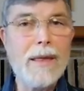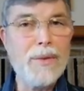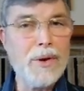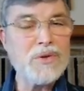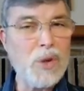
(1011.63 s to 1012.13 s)

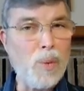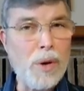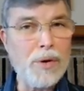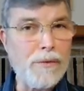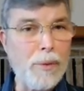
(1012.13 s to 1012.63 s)
Those are
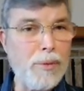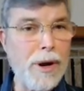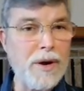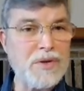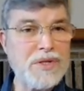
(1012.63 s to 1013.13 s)
wonderful
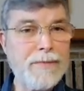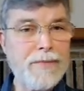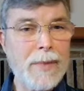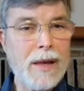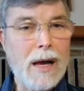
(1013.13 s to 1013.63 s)
prayers.
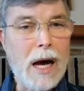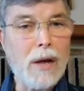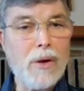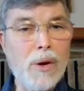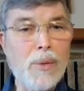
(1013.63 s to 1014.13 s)

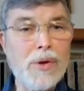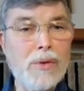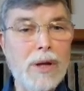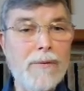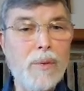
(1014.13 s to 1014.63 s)
How long will
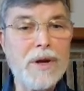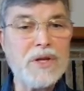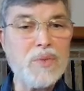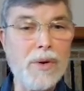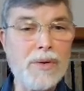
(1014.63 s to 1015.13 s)
you love what
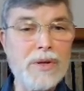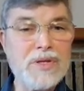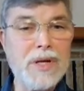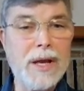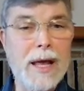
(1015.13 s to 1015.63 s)
is
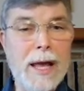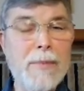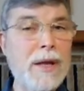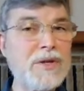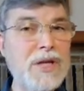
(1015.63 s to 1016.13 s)
worthless and
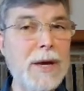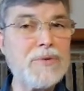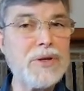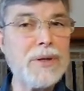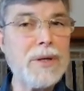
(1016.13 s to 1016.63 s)
aim at
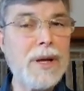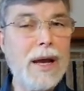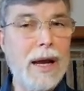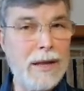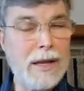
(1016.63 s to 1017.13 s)
deception?
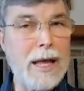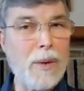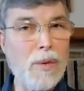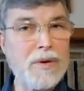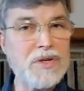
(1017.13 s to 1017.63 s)
And then
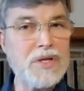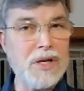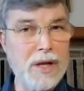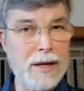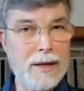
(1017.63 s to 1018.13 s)
that word
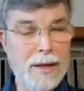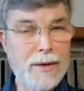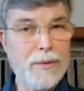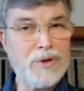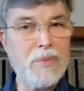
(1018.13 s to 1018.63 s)
sila,
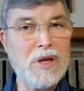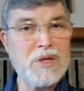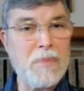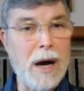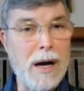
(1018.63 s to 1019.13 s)
which
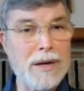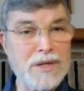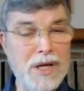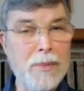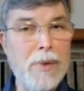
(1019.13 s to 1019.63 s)
means
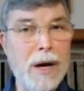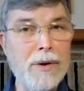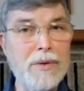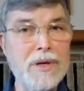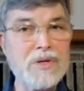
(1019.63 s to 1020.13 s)
pause and
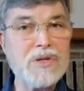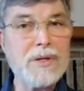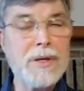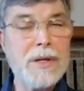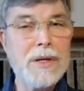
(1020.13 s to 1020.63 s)
ponder
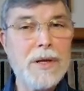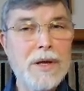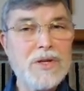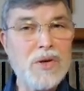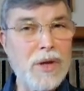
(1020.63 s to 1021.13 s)
this.
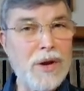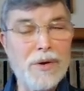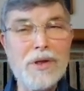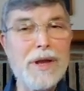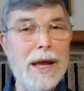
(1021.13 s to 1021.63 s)
So
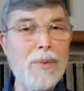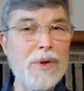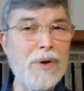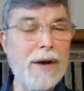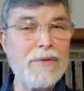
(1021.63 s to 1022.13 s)
later in the day,
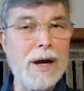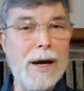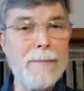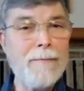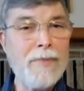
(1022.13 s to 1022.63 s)
when you have
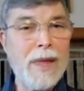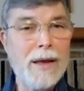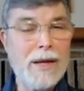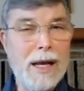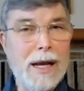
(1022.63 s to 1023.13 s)
time,
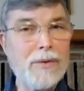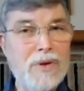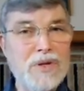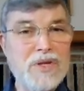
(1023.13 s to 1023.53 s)
take out this